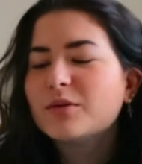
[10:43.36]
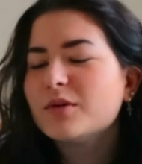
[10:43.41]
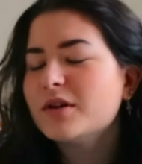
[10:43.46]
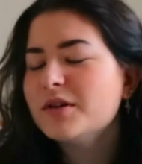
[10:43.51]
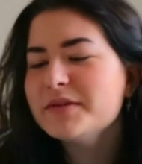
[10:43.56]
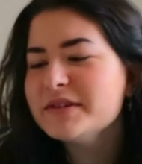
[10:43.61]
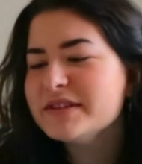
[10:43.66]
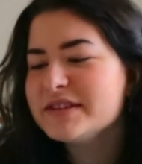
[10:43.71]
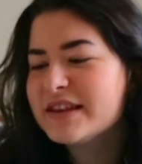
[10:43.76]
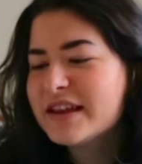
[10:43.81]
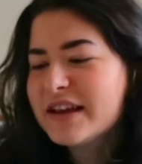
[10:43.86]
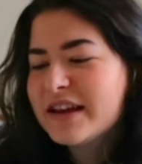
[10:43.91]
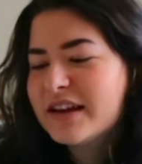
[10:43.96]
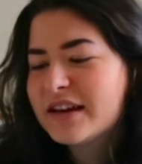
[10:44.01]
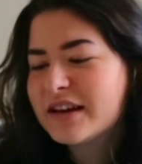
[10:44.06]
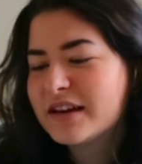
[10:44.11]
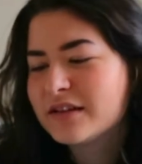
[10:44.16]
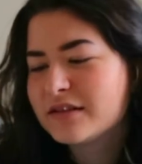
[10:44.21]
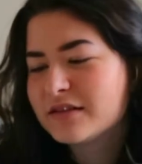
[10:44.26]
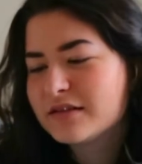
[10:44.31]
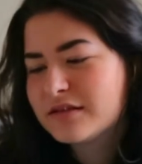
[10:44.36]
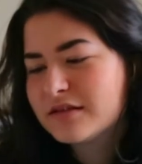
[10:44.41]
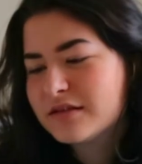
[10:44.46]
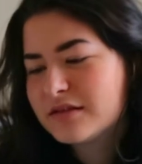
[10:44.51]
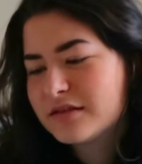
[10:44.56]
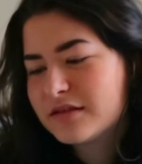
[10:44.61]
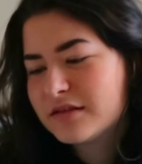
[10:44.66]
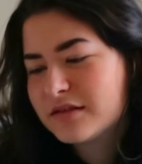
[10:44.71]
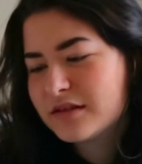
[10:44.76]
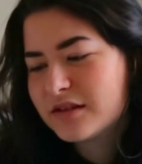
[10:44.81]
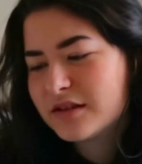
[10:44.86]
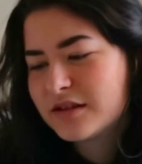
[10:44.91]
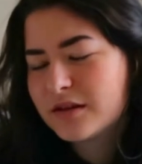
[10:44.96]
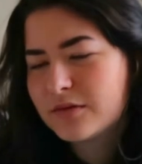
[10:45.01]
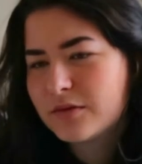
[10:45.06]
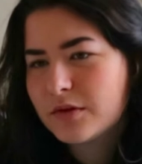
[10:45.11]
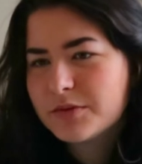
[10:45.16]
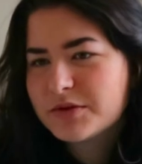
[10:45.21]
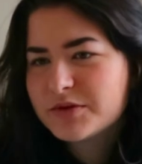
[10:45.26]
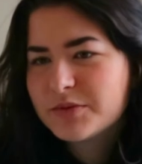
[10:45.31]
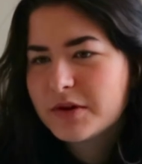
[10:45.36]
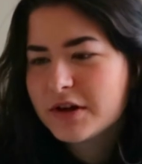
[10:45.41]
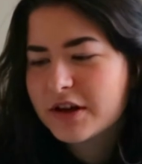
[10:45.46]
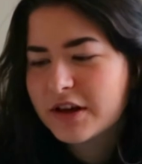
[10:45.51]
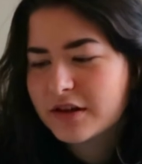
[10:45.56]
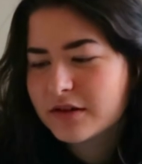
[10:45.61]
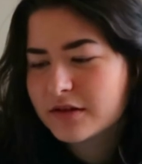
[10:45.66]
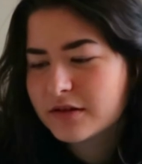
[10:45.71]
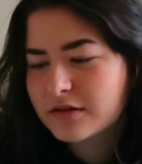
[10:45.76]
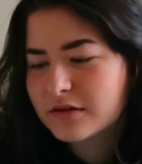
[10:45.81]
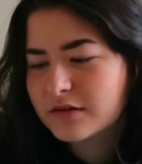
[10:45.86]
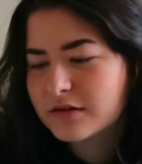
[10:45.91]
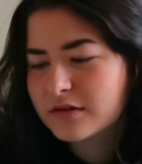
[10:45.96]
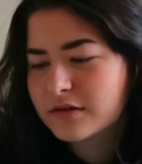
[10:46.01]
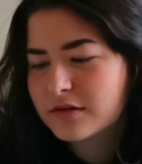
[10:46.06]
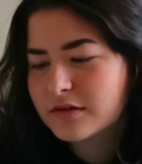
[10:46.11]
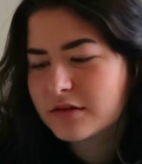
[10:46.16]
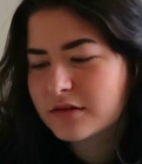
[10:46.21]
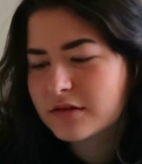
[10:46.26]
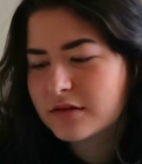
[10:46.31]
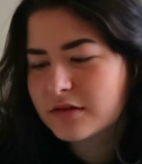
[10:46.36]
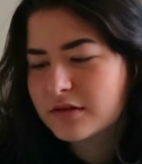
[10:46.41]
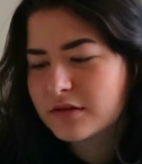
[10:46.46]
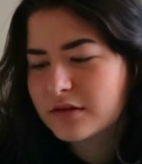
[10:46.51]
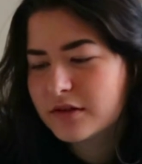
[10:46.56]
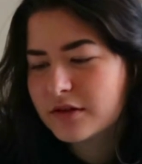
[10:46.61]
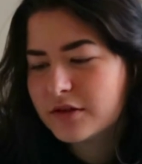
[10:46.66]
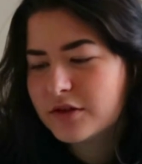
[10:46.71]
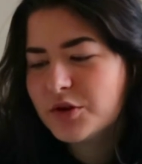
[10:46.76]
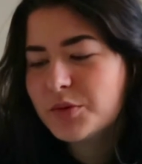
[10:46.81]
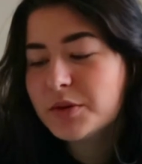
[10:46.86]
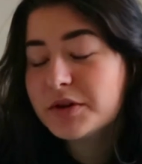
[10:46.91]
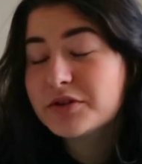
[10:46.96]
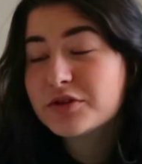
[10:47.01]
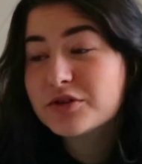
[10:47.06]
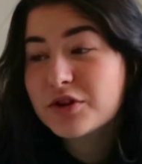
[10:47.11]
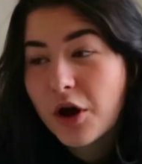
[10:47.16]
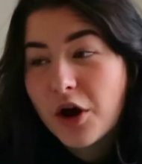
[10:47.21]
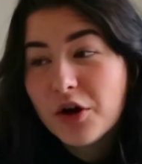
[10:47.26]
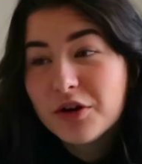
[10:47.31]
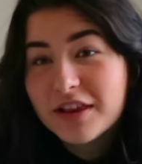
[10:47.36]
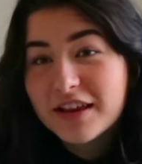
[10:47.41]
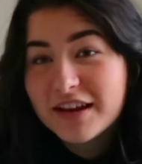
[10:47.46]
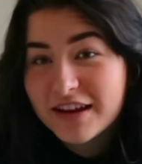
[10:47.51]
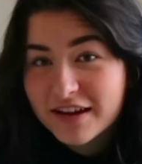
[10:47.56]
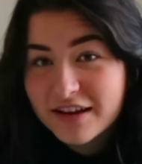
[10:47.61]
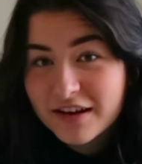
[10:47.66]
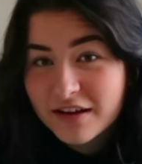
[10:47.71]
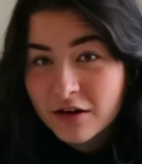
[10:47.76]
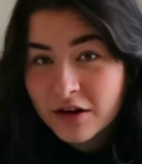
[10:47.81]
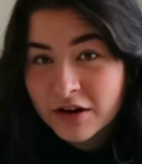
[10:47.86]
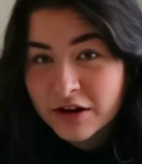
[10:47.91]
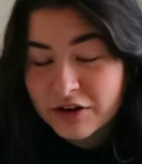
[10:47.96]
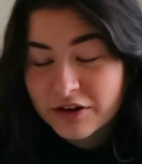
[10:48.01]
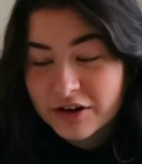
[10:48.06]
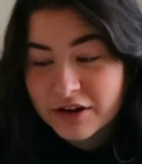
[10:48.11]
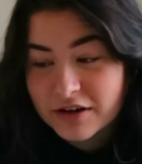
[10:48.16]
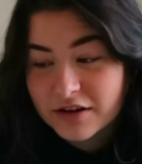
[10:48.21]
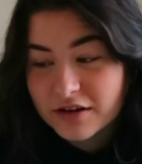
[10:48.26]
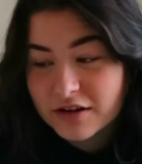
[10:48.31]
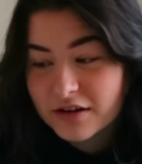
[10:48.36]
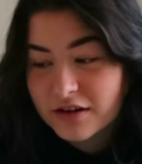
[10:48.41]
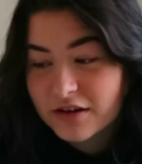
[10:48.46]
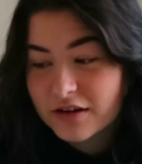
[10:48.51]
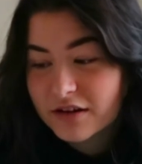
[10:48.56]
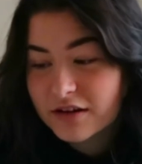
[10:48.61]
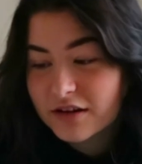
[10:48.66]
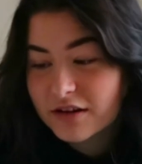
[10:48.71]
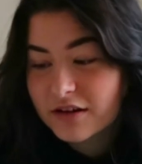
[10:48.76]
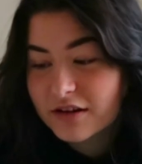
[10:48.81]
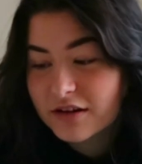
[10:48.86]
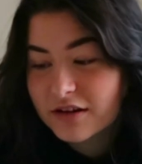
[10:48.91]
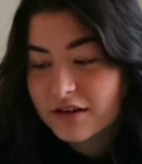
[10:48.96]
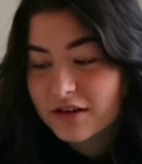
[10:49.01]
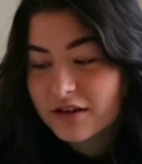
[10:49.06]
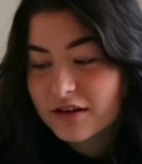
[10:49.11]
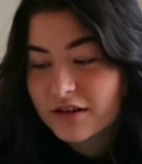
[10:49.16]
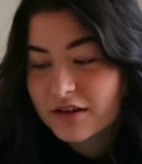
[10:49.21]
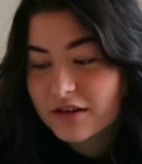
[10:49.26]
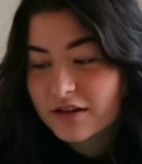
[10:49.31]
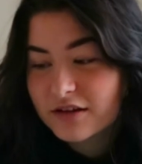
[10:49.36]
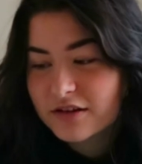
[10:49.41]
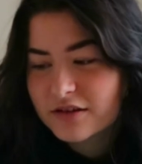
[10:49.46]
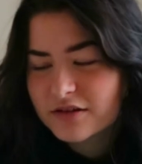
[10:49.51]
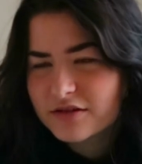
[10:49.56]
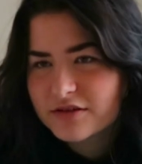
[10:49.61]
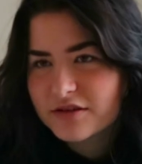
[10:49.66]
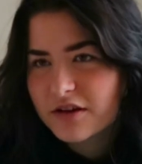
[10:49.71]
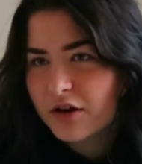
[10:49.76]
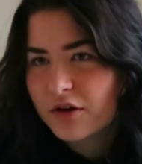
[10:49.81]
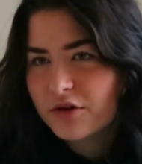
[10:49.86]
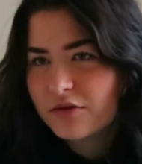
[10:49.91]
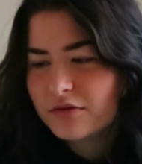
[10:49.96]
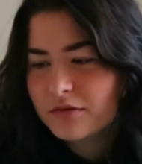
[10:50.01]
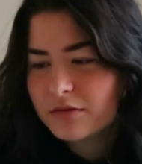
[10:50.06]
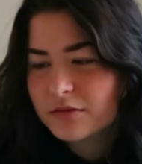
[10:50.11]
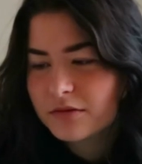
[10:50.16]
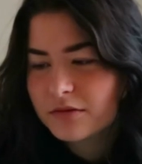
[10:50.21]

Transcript: What was that? What was what? You were totally hitting on her. So?